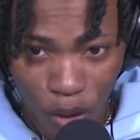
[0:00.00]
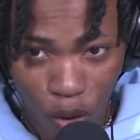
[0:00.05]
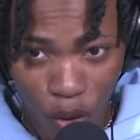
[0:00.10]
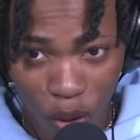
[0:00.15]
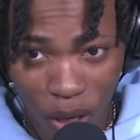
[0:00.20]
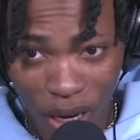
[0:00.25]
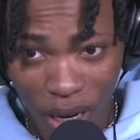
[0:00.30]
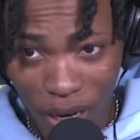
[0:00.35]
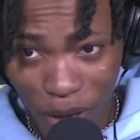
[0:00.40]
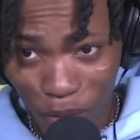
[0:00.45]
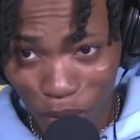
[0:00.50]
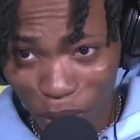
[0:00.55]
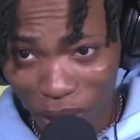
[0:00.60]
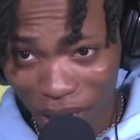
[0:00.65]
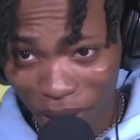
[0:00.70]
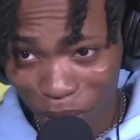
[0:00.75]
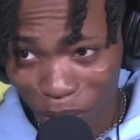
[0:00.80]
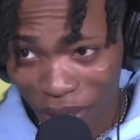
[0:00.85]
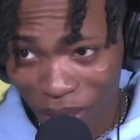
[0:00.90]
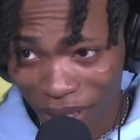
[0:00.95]
good and
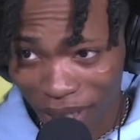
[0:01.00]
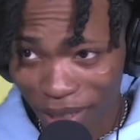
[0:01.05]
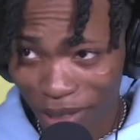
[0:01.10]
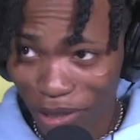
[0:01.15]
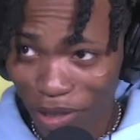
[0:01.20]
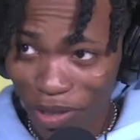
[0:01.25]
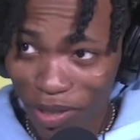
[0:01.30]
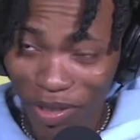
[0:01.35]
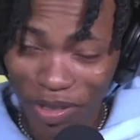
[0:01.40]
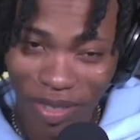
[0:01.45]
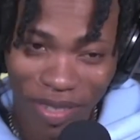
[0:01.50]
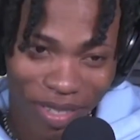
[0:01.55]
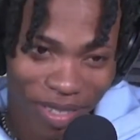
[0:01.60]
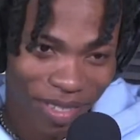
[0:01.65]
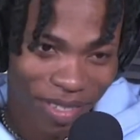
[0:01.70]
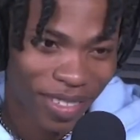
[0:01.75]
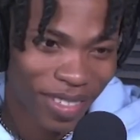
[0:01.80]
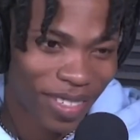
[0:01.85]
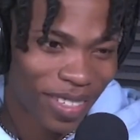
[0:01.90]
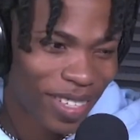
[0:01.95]
bad because you know,
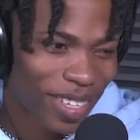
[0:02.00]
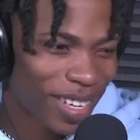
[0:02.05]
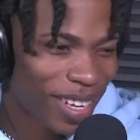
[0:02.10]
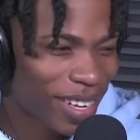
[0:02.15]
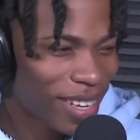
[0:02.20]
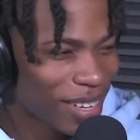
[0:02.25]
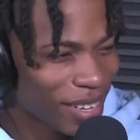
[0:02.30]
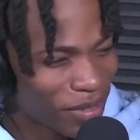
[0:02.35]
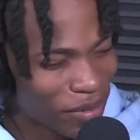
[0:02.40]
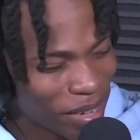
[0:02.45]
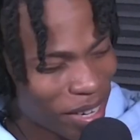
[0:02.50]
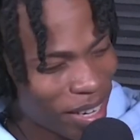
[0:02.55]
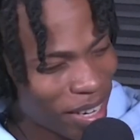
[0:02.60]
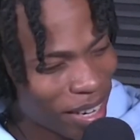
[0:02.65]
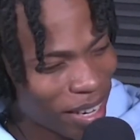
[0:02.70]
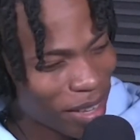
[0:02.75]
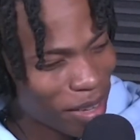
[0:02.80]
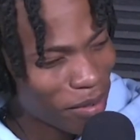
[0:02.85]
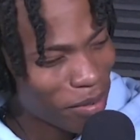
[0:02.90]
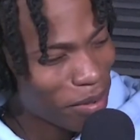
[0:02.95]
yeah, if you're
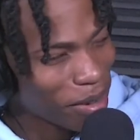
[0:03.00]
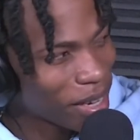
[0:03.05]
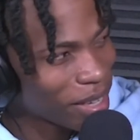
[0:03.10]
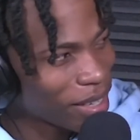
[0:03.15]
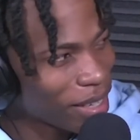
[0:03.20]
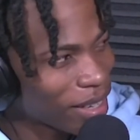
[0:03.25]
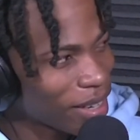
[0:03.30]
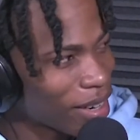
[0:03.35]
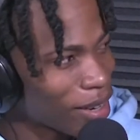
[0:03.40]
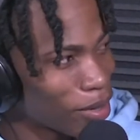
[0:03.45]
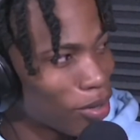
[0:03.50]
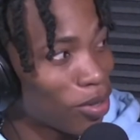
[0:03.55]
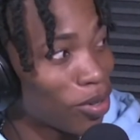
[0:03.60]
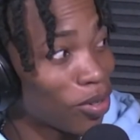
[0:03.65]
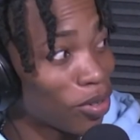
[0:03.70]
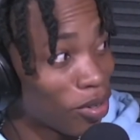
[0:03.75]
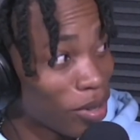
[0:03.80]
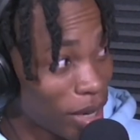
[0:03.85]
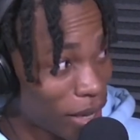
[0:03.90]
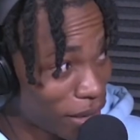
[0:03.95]
not get a fighting, I
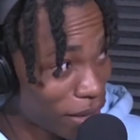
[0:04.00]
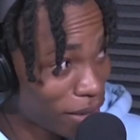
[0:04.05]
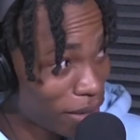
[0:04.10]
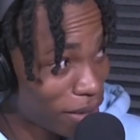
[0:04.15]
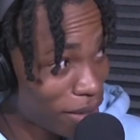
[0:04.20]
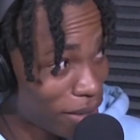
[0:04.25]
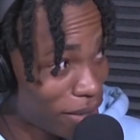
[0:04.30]
don't know, right?